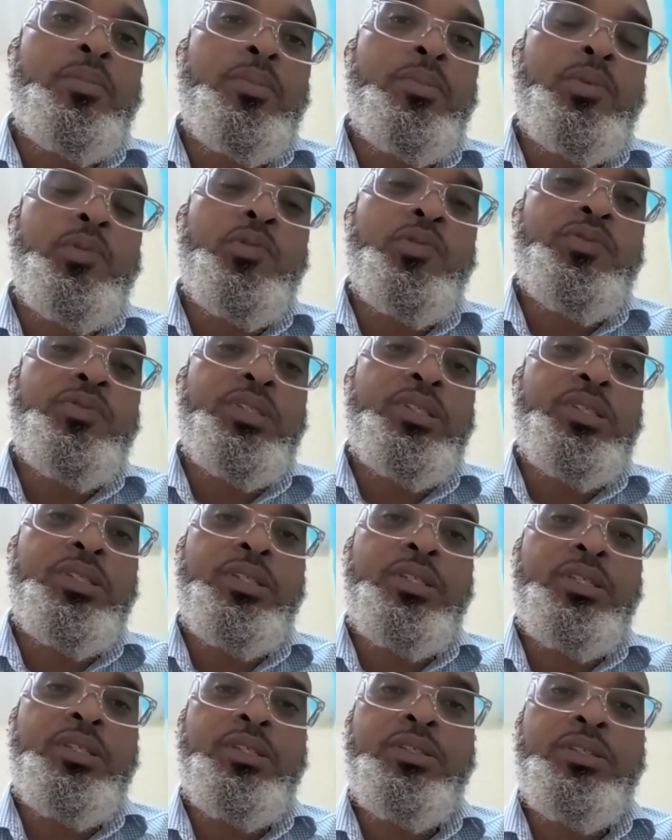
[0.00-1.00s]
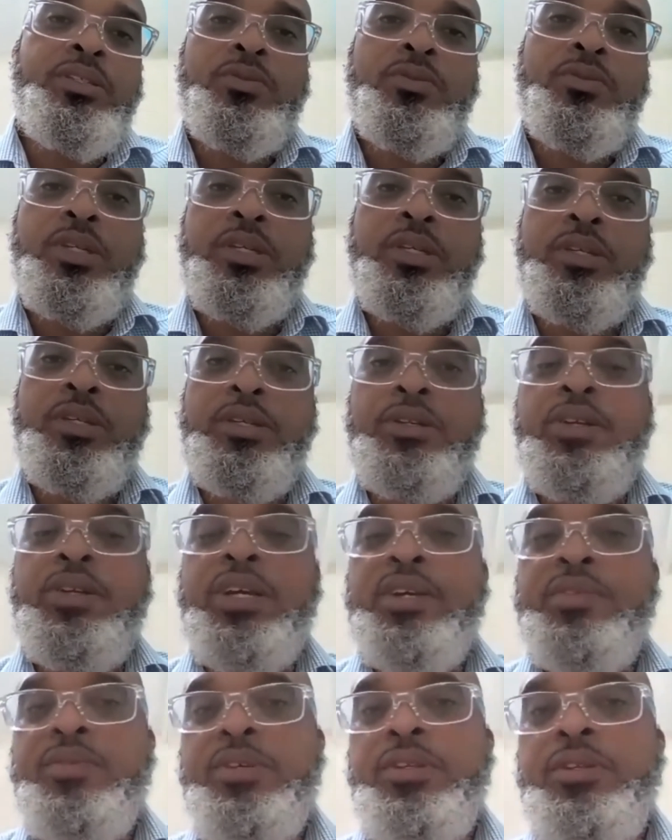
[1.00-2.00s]
Overseas, UK, you
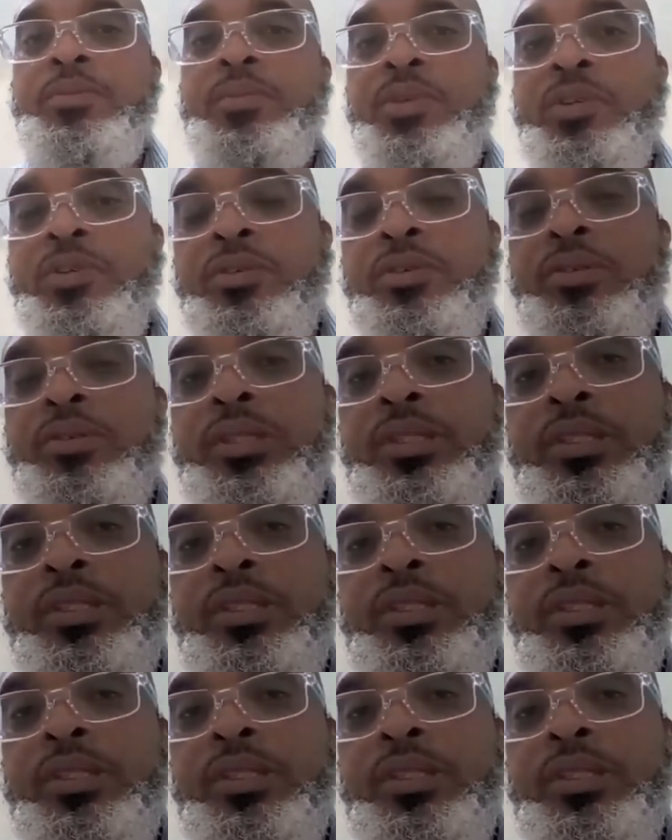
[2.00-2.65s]
have endometriosis